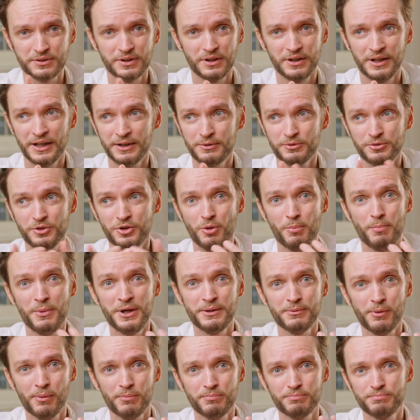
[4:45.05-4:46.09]

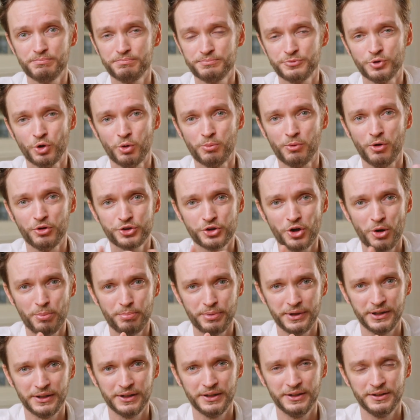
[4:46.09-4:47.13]
minimum normal
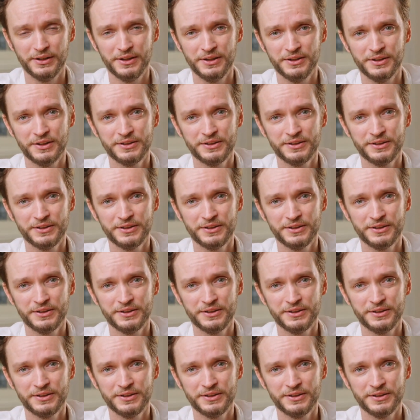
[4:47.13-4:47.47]
shopping in the